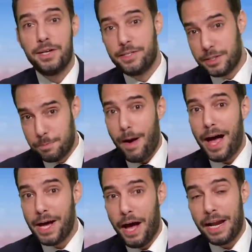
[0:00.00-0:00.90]
to
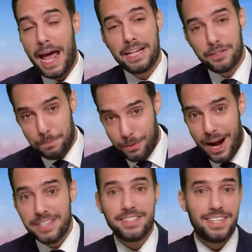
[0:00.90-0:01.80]
spy on and
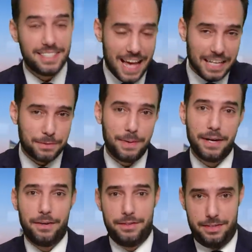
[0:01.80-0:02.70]
suppress
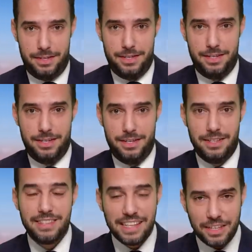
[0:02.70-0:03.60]
taxpayers.
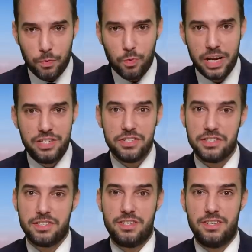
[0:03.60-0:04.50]
That's
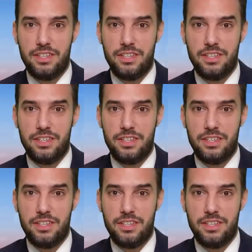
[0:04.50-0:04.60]
outrageous.